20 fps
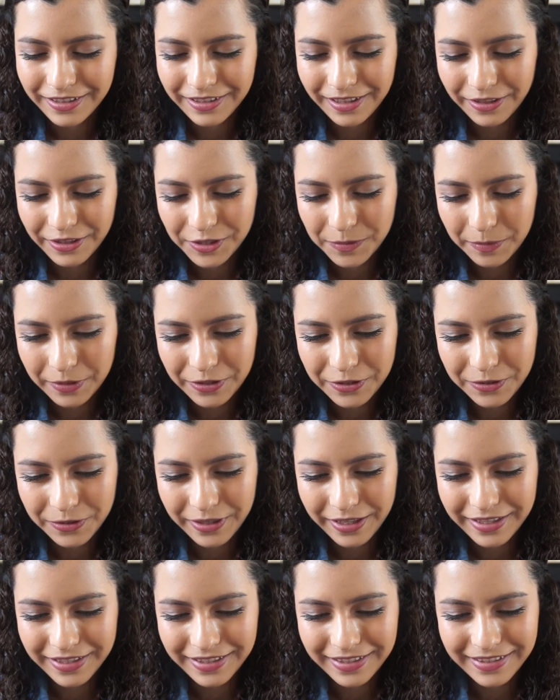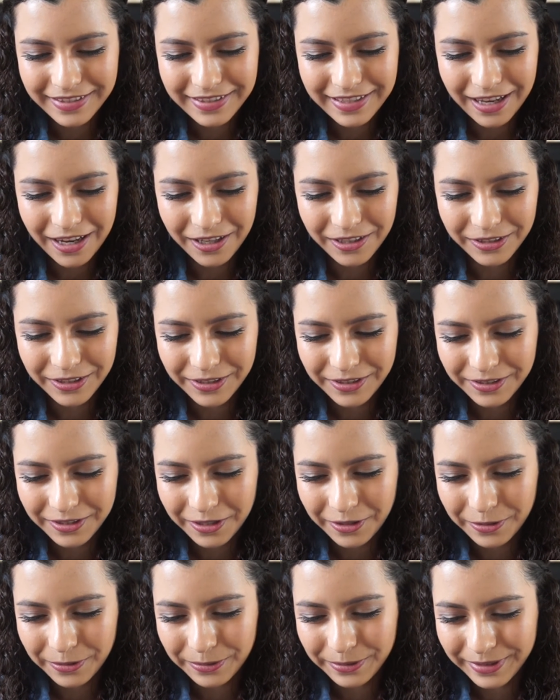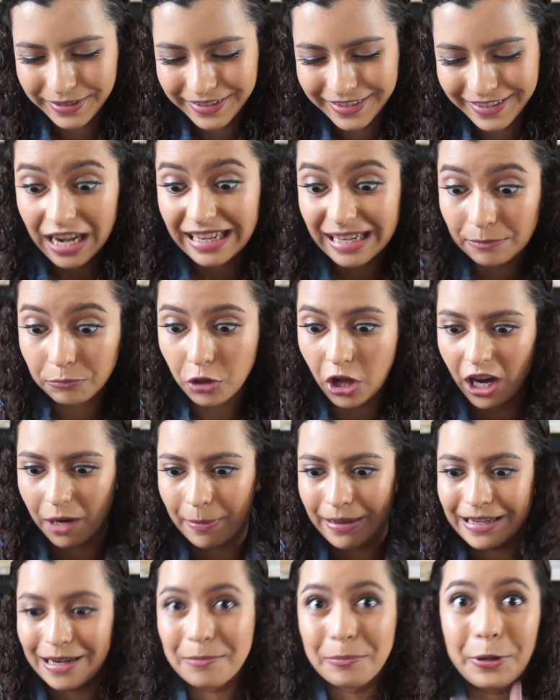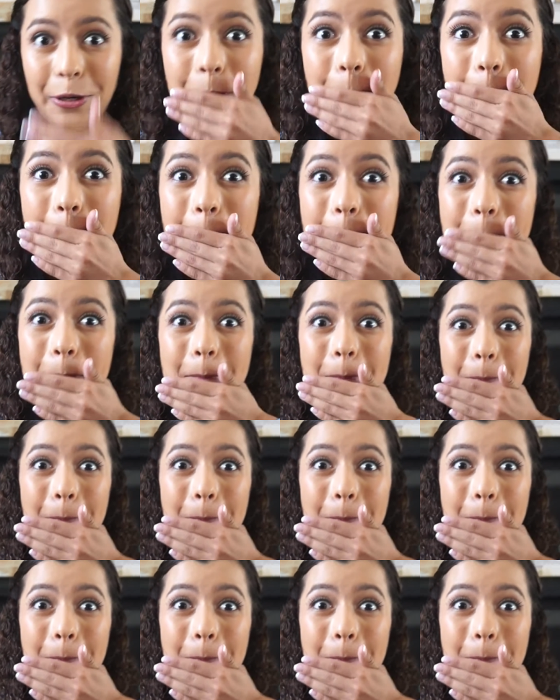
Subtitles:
I just wanna do this and see how this goes. I didn't block my number.